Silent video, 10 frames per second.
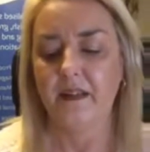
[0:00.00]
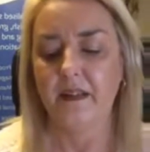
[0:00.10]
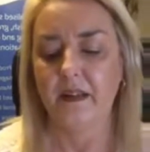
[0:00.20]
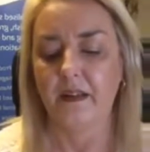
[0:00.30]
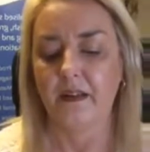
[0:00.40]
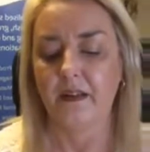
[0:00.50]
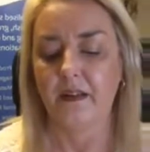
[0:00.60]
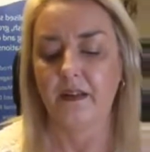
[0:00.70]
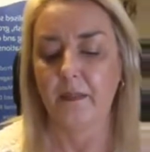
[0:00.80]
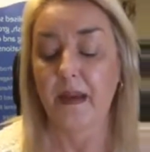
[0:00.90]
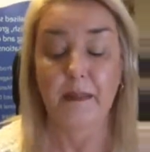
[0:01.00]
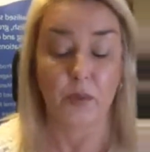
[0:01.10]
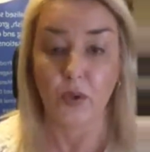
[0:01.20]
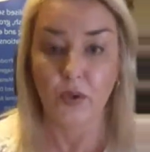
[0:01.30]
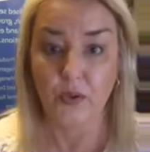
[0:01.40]
the
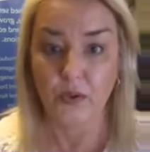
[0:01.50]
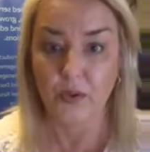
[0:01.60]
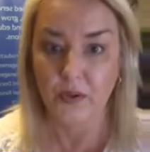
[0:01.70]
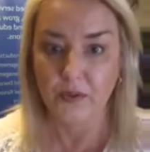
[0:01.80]
people who